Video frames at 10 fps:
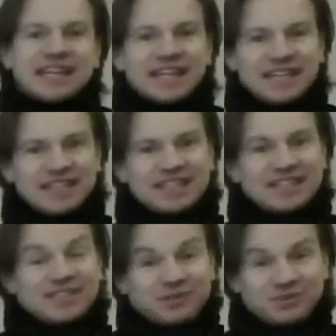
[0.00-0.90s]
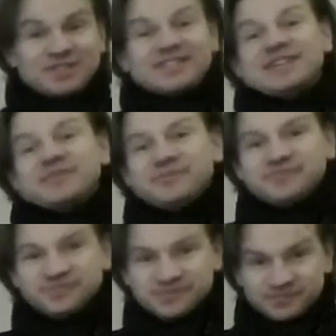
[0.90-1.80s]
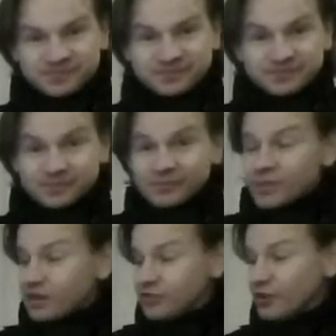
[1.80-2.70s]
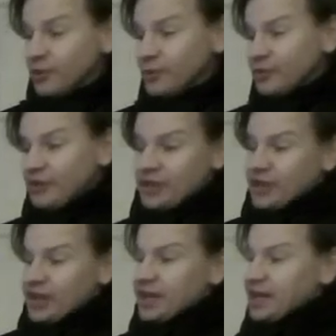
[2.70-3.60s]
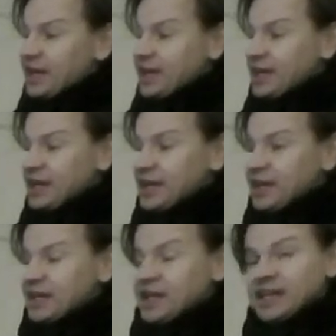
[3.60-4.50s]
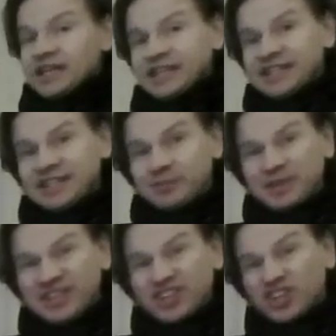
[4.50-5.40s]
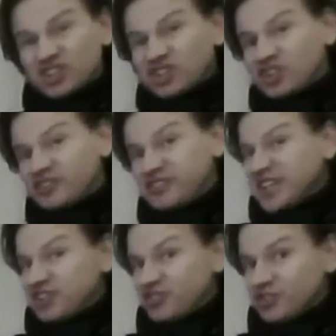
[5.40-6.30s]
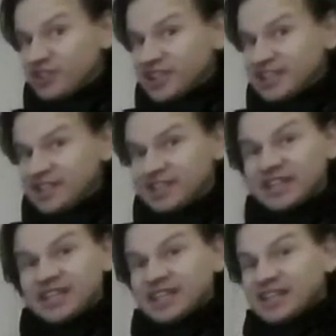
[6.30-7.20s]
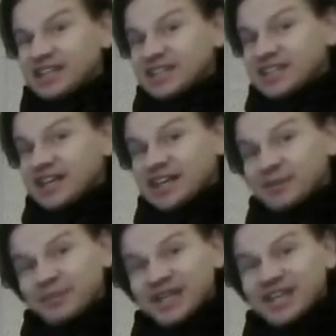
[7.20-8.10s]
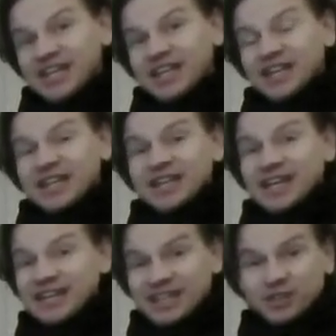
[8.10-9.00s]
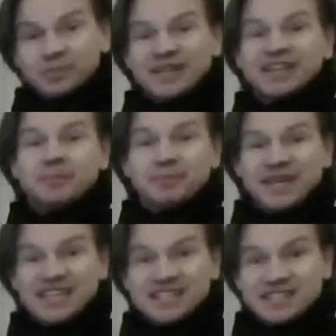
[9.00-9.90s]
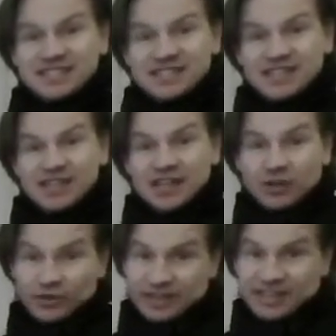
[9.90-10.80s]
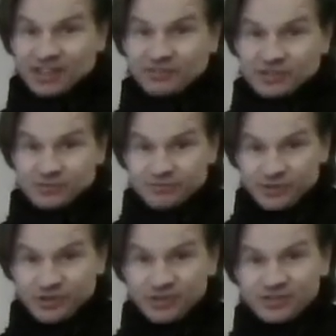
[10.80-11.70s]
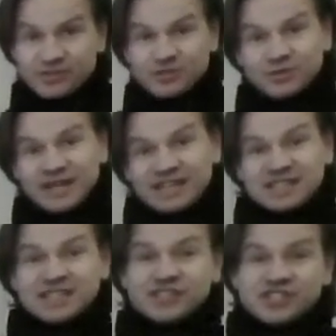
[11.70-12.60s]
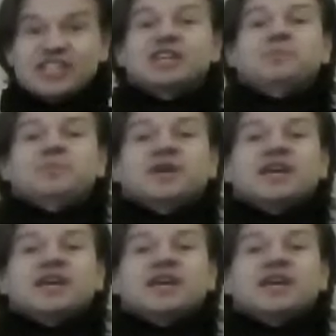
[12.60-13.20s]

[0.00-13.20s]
that you decide. So a little bit unconventionally, I like to make the base or the canvas first to actually shape